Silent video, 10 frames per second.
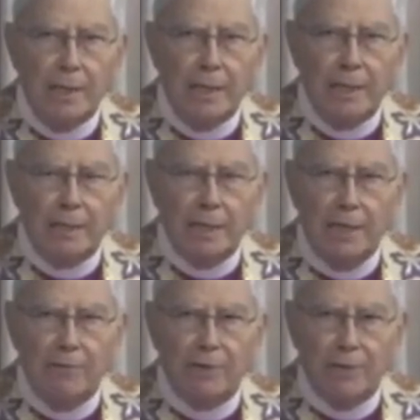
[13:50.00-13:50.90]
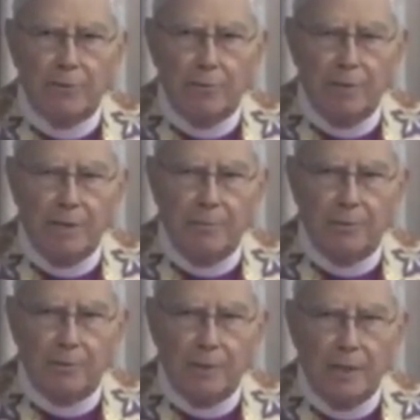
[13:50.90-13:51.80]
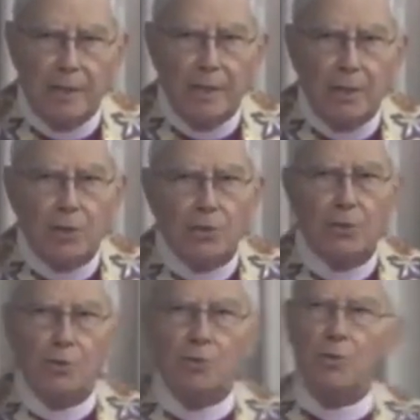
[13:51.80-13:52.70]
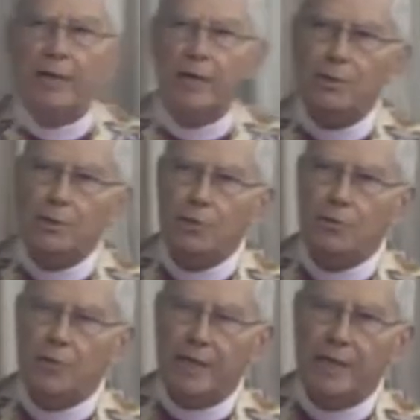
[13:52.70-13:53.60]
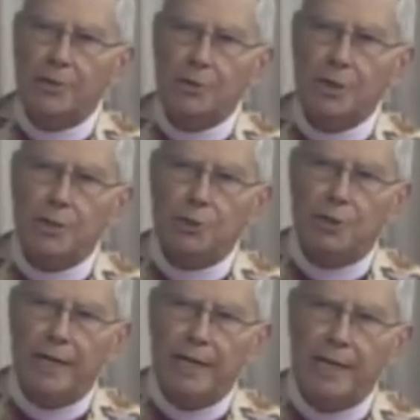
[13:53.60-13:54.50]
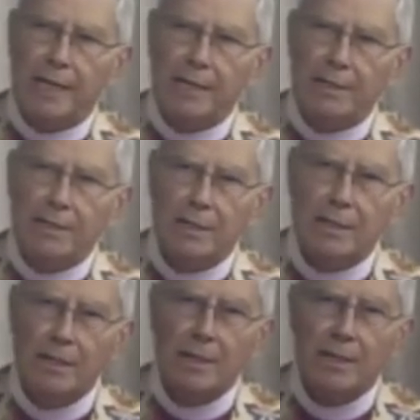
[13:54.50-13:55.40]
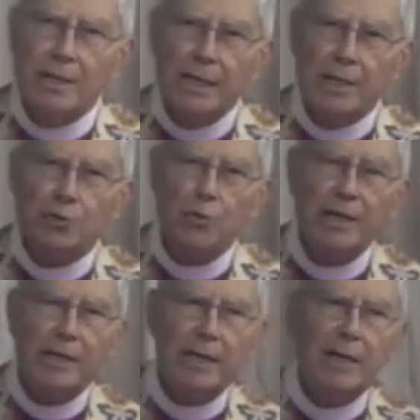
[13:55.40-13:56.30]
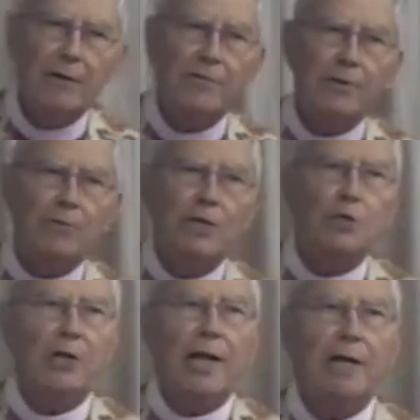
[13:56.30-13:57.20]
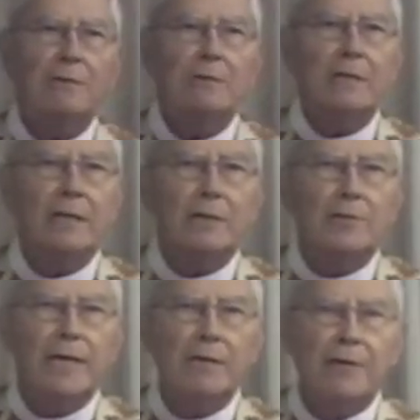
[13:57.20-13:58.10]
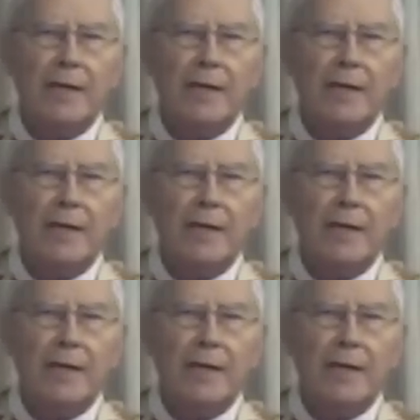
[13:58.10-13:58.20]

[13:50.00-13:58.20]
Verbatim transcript: he loved other people. Do we do things each day as we love and reach out and take